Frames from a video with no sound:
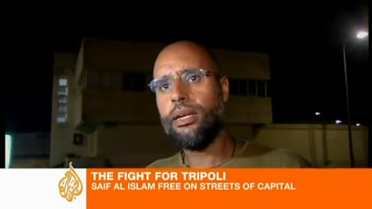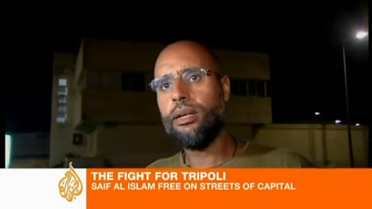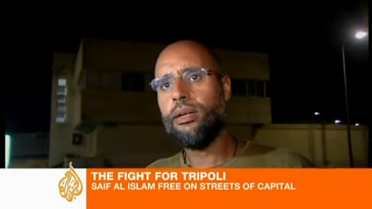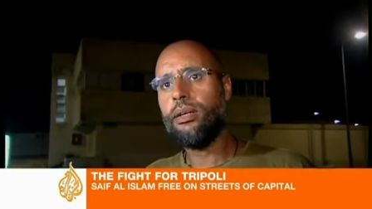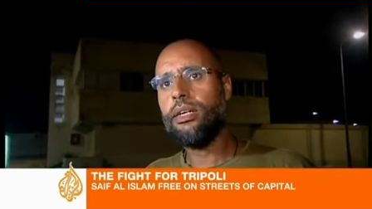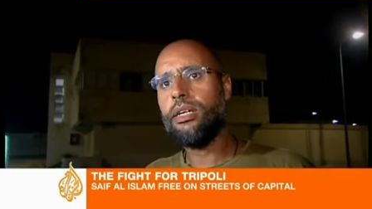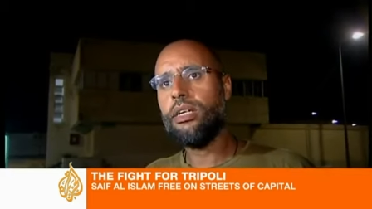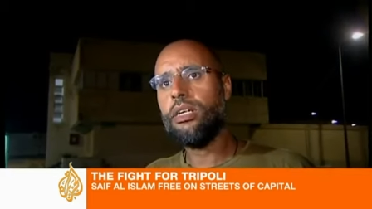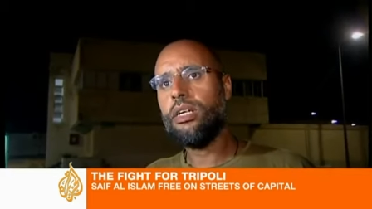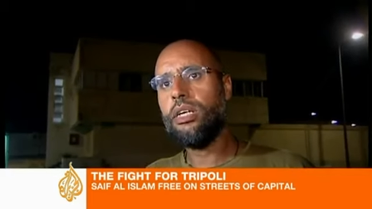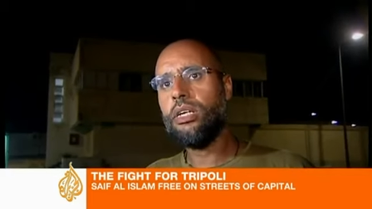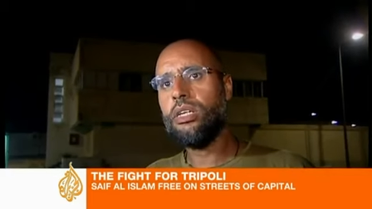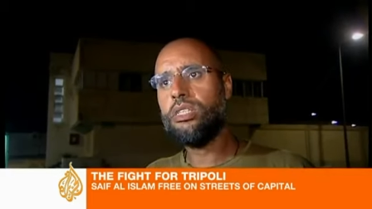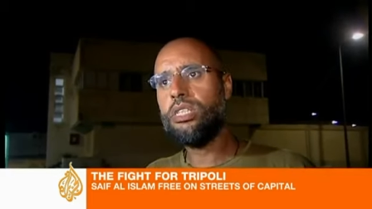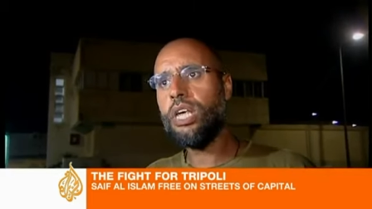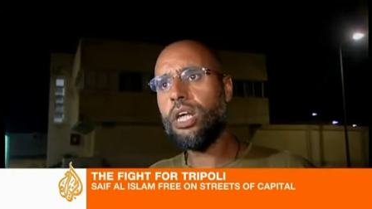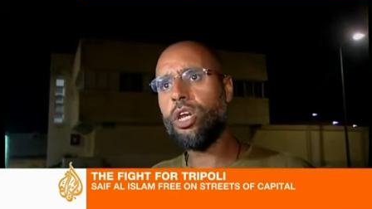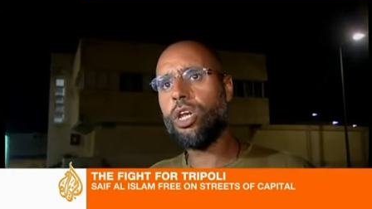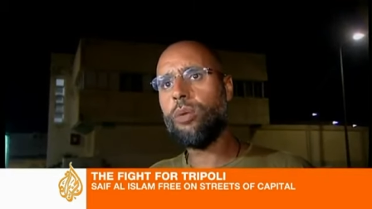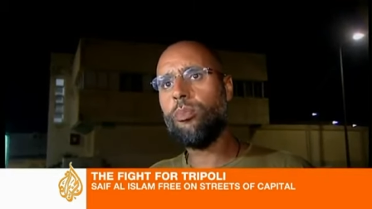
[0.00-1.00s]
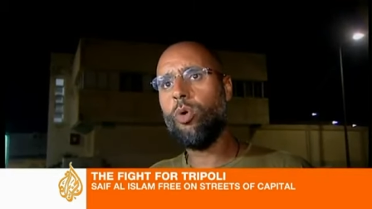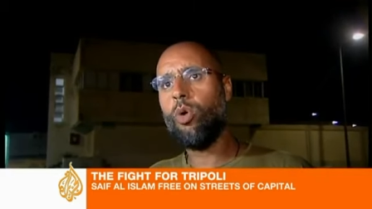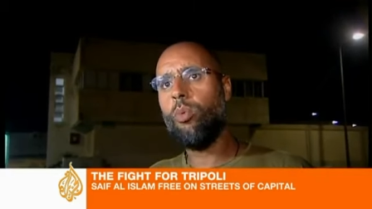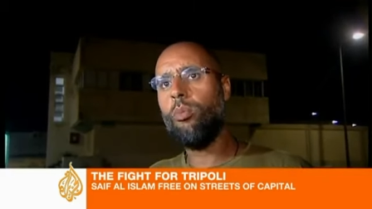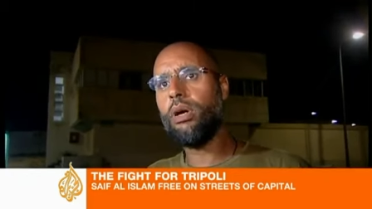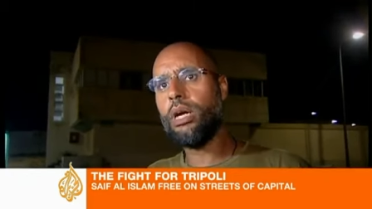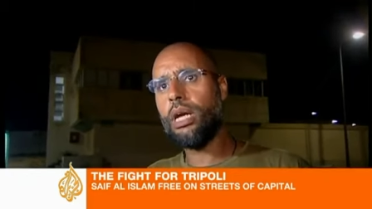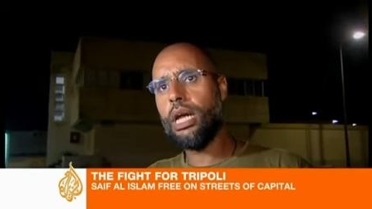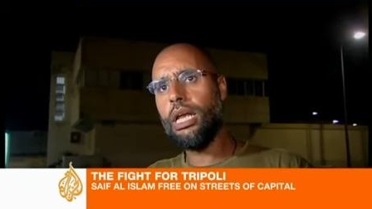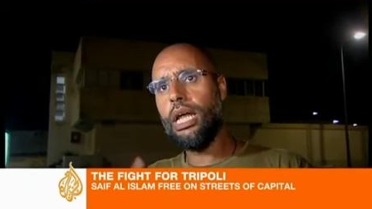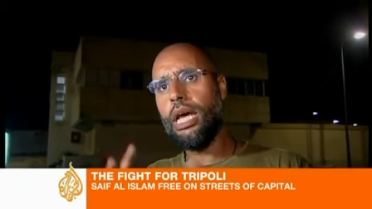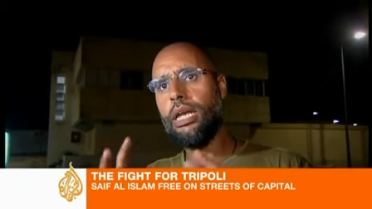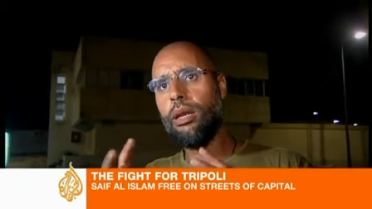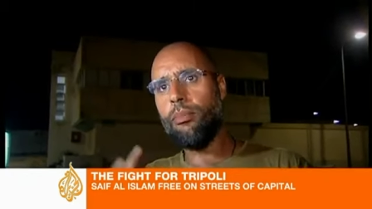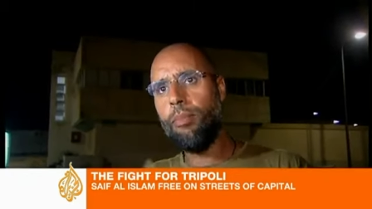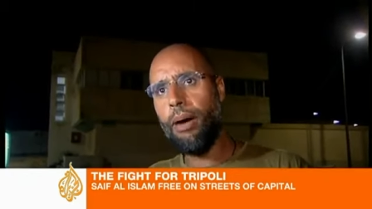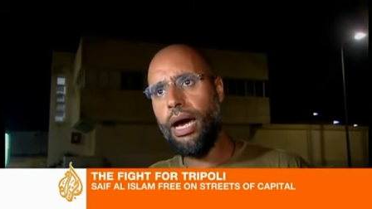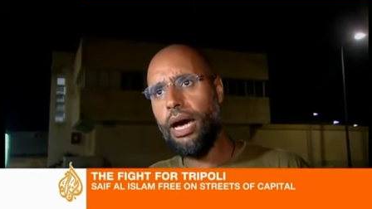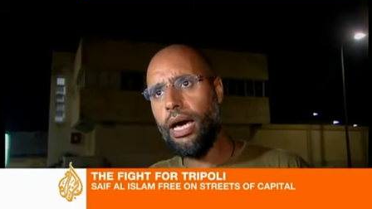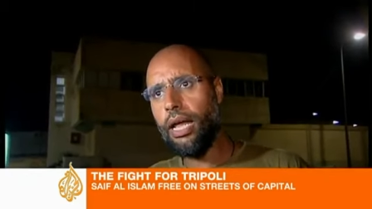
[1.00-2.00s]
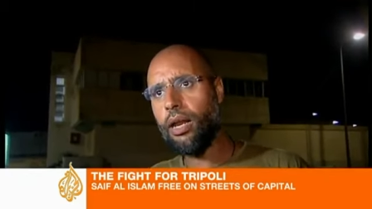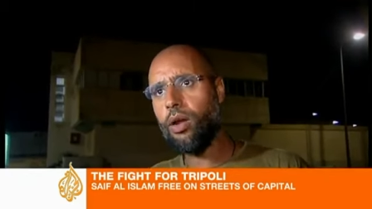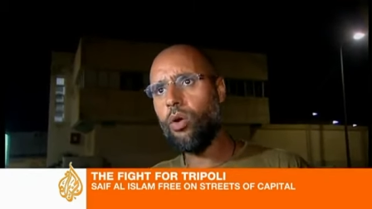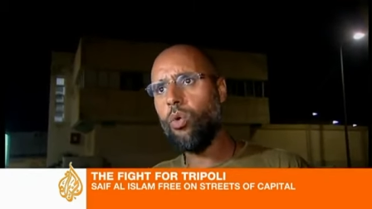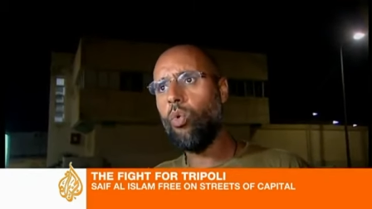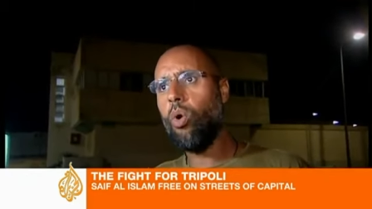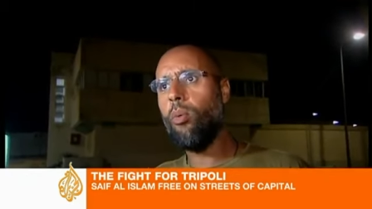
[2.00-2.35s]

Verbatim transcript: You have seen how the Libyan people rose up yesterday